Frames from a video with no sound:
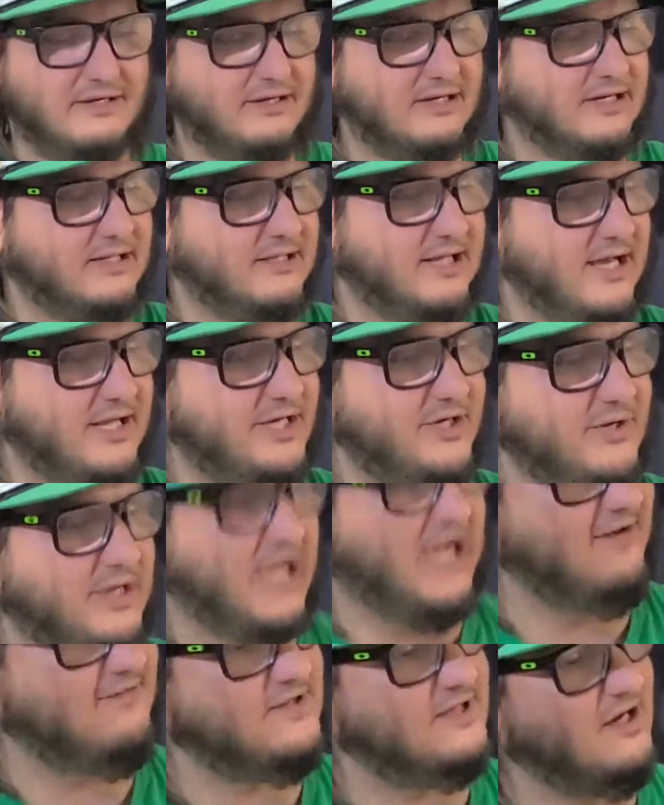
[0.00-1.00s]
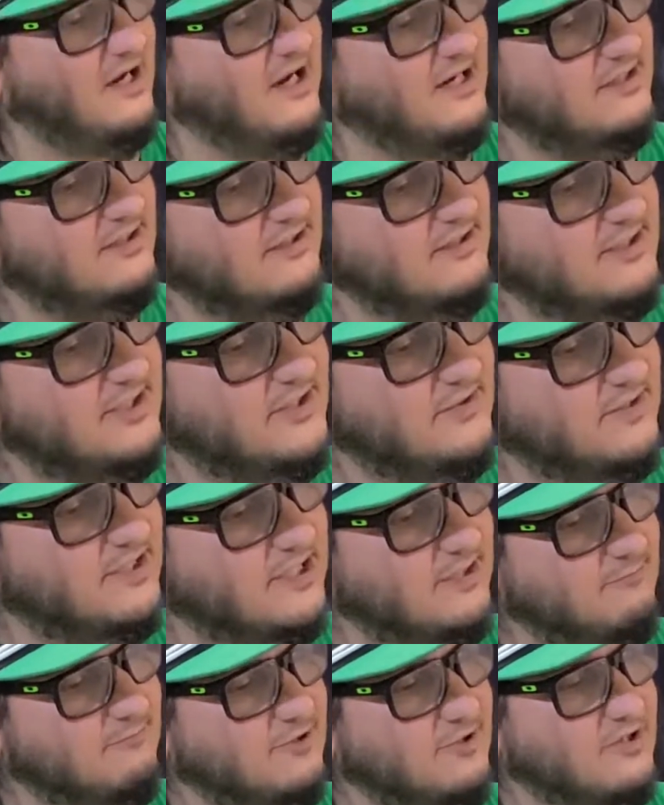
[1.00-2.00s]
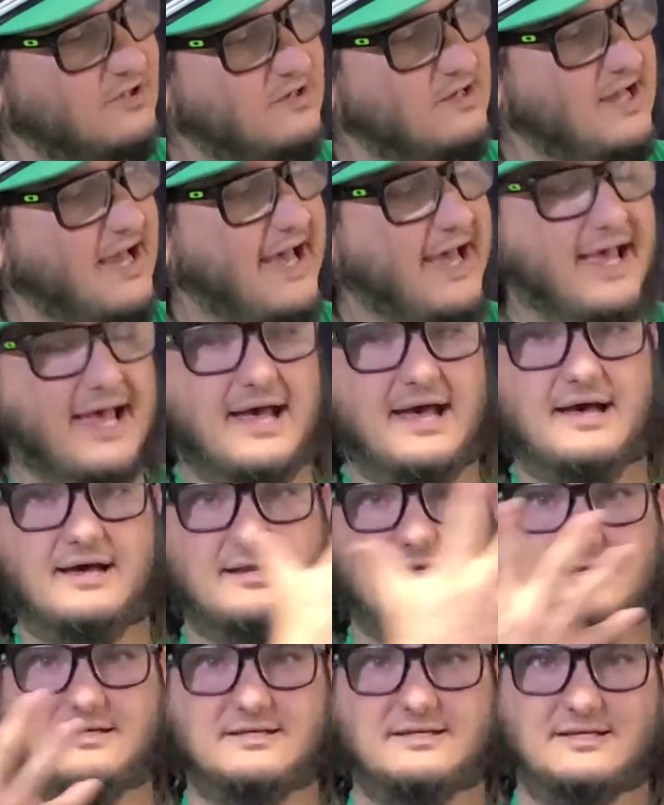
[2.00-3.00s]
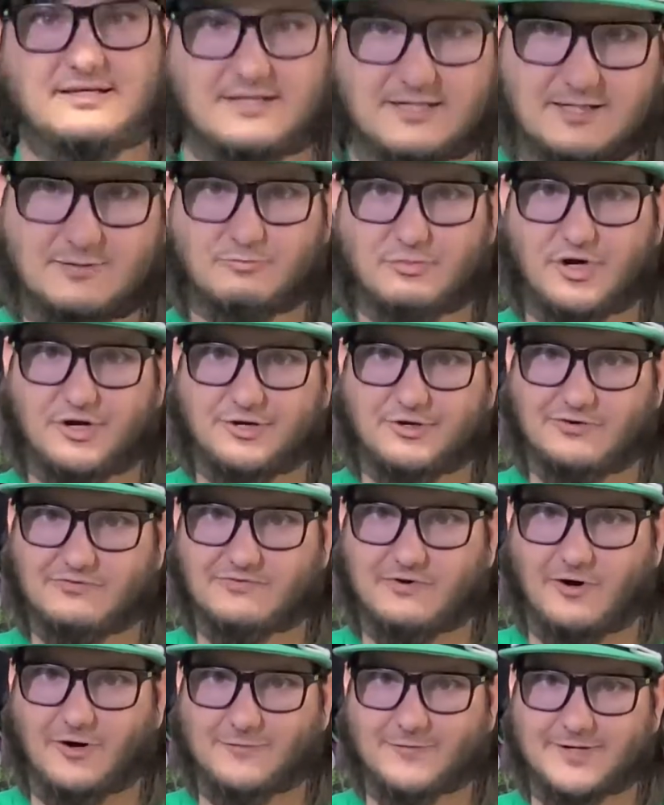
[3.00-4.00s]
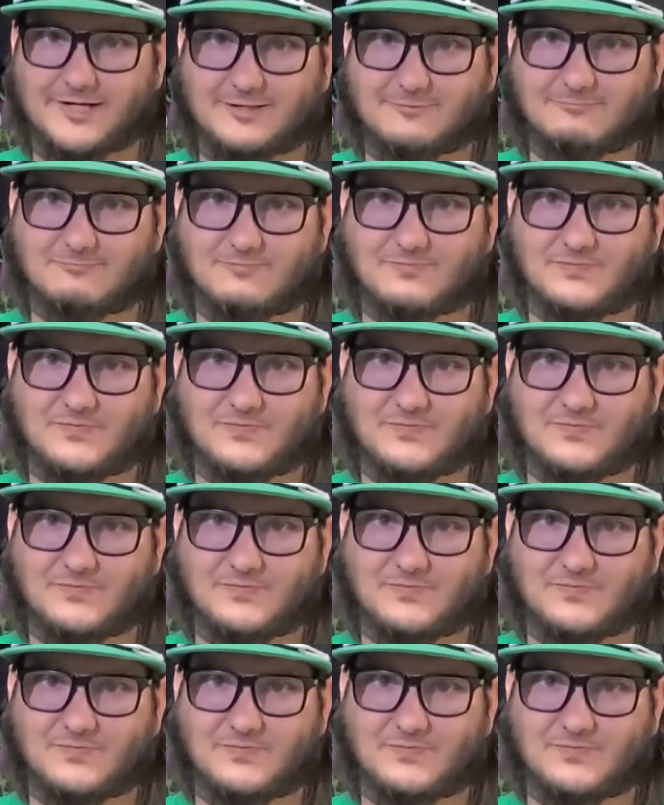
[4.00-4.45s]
And then you have to unglue them and put new foam in them,